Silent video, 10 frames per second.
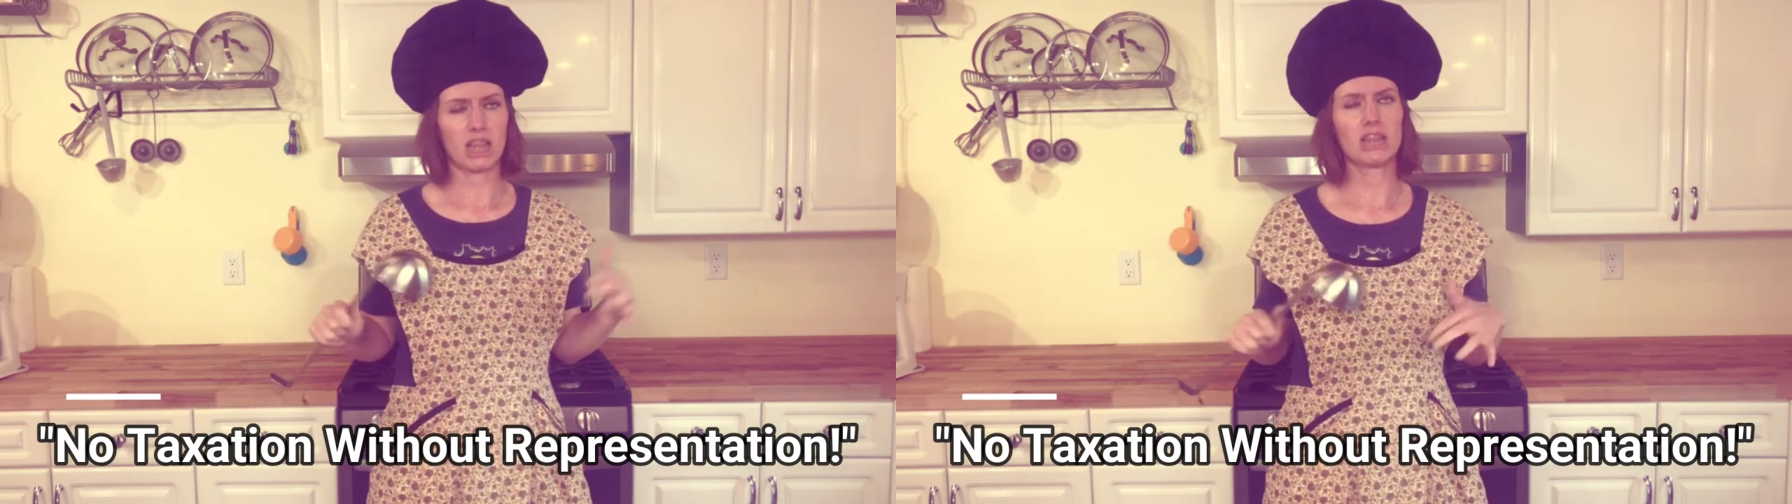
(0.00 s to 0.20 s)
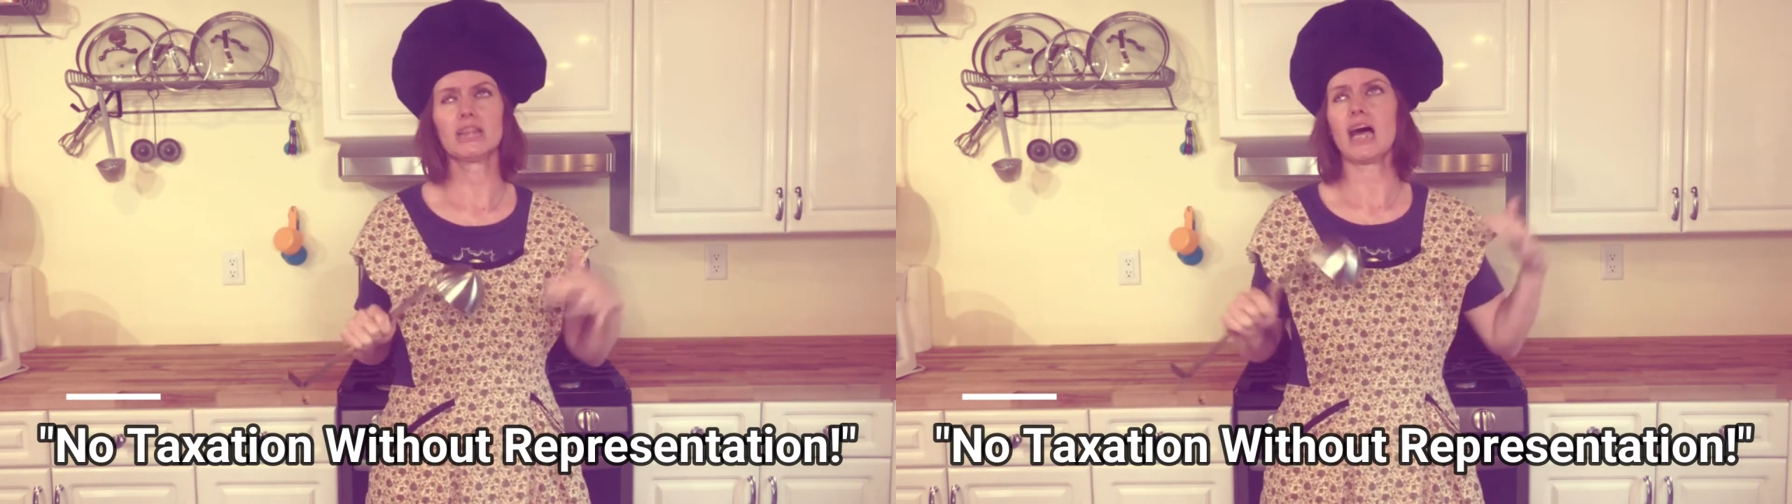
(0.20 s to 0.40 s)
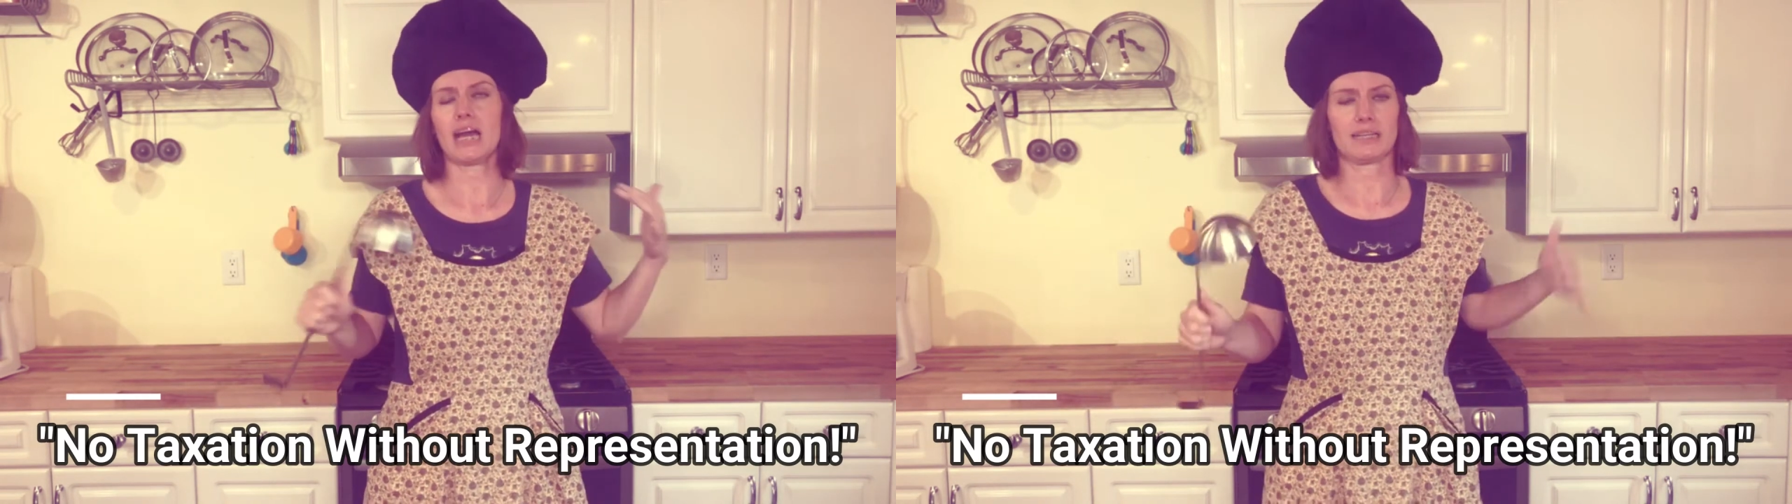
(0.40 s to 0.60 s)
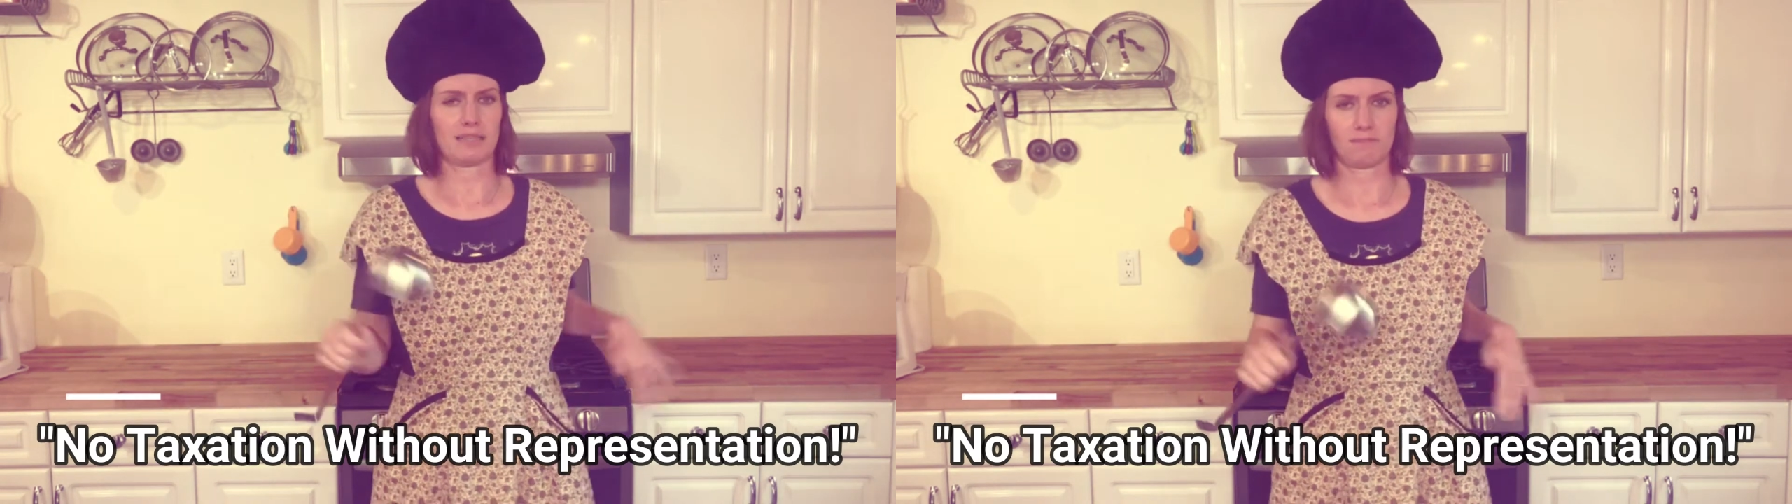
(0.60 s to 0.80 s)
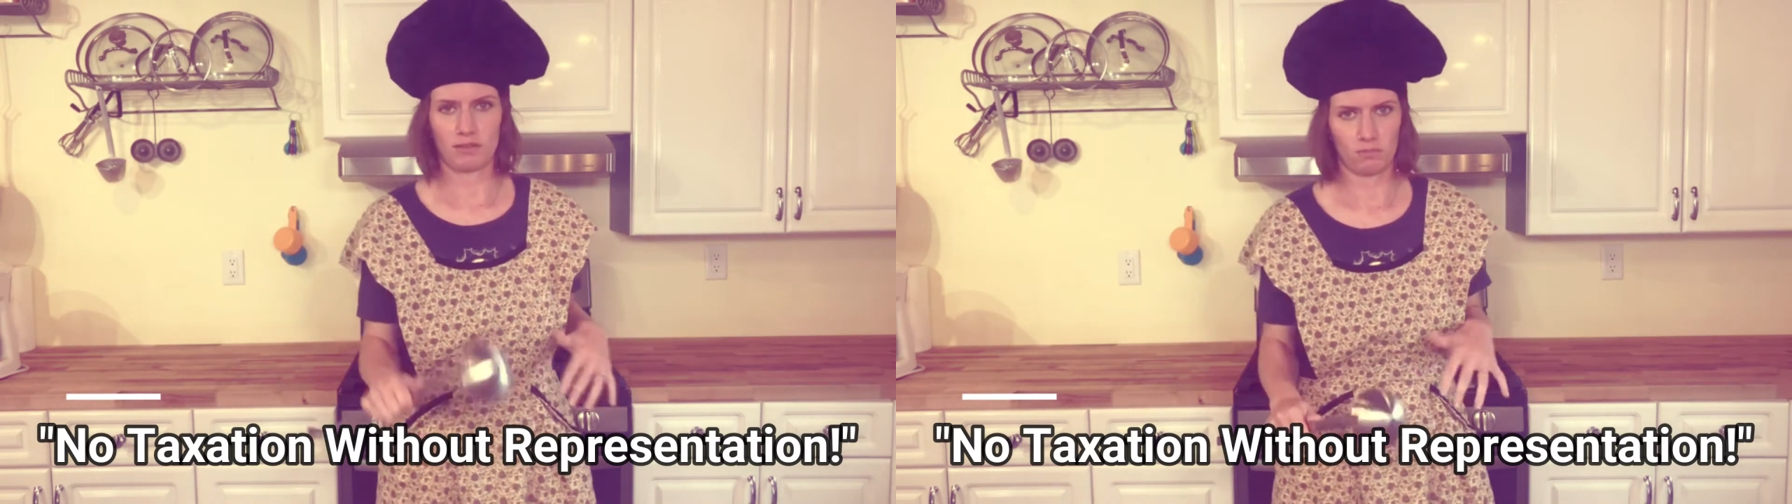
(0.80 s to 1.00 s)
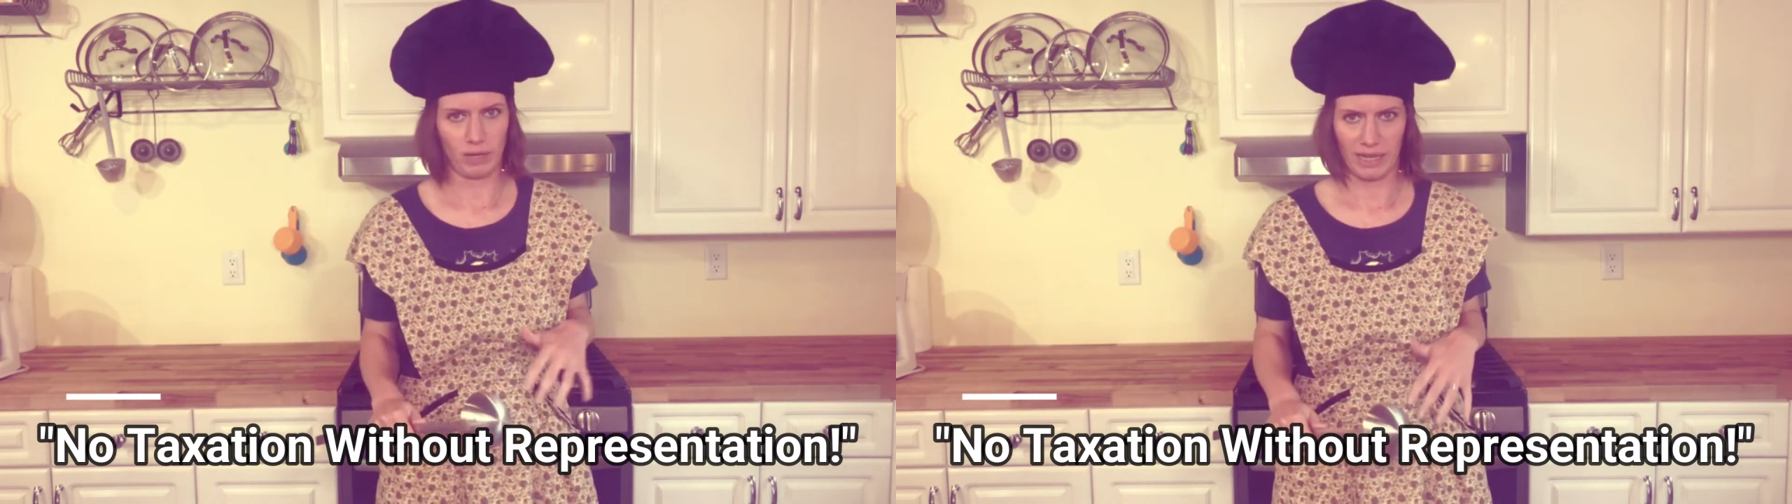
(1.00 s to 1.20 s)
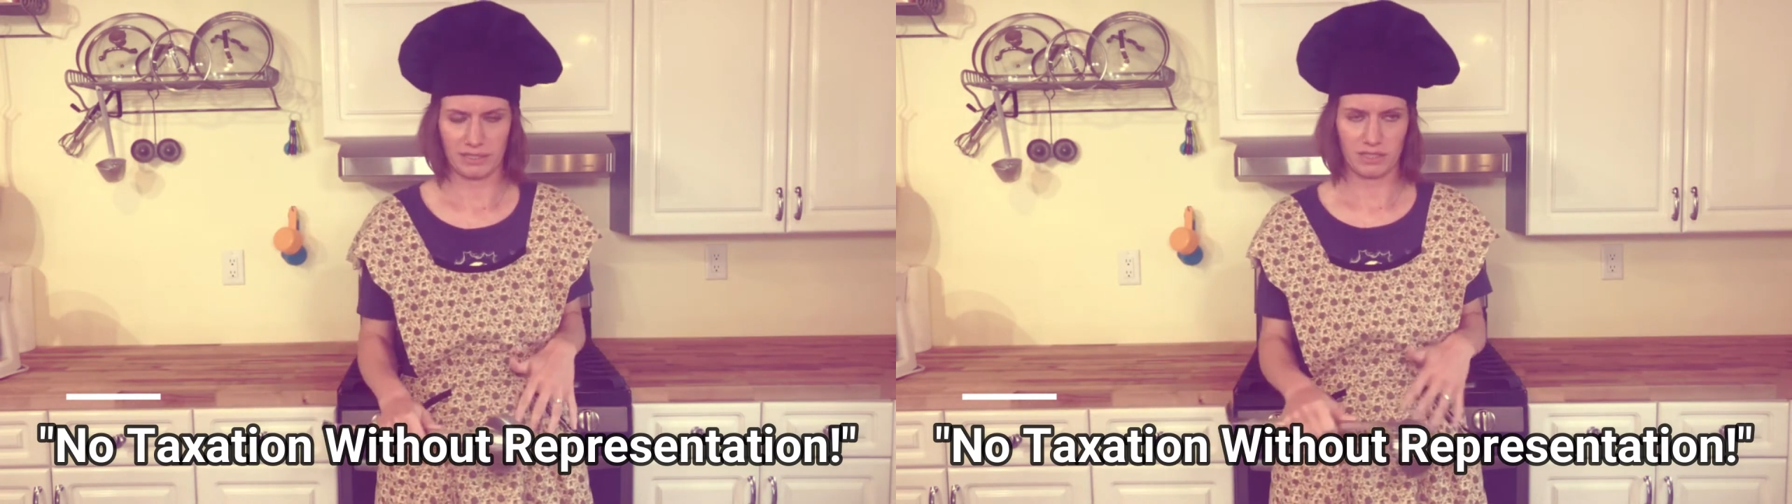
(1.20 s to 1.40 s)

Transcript: lot of different ways,